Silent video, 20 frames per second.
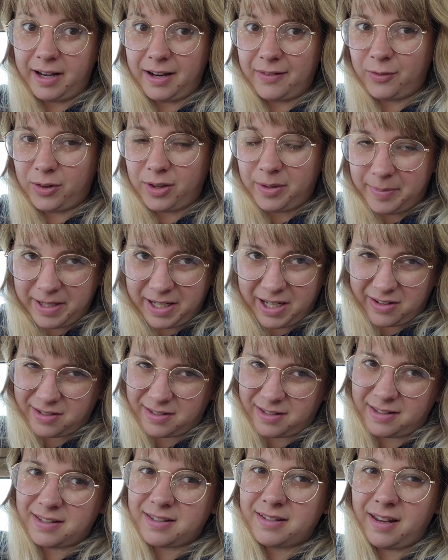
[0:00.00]
I've only been here
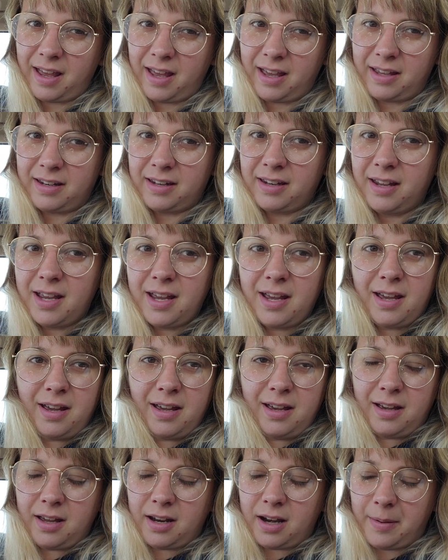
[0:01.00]
since 10
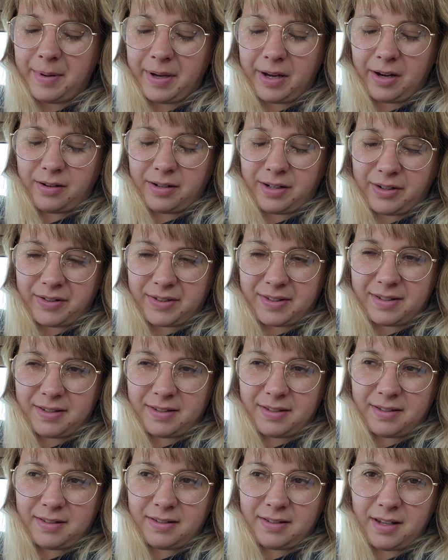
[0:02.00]
and I'm here until
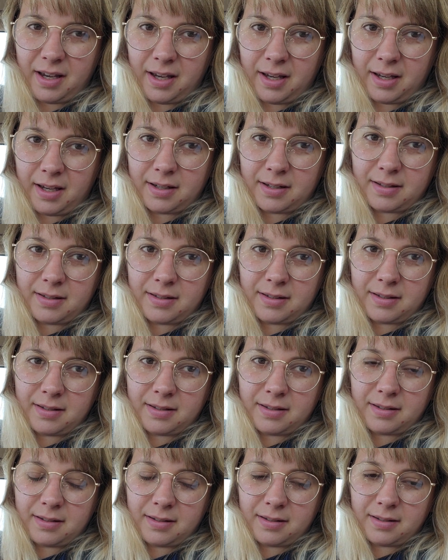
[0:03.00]

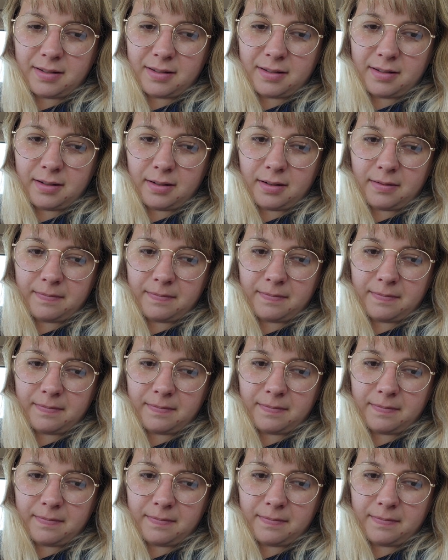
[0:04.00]
6.